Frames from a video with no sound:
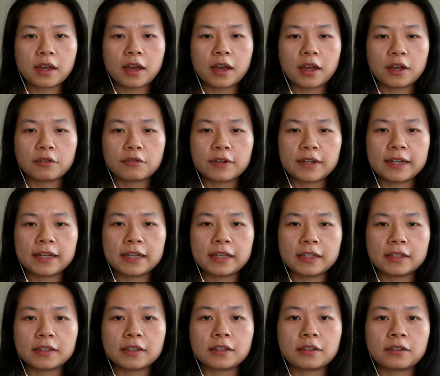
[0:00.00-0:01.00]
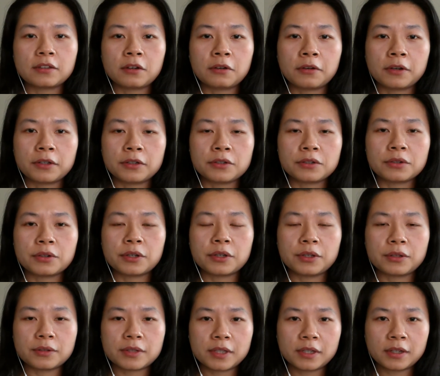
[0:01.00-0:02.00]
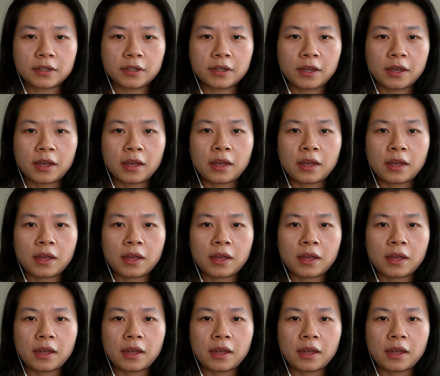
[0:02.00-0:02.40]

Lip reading: I really did not enjoy using.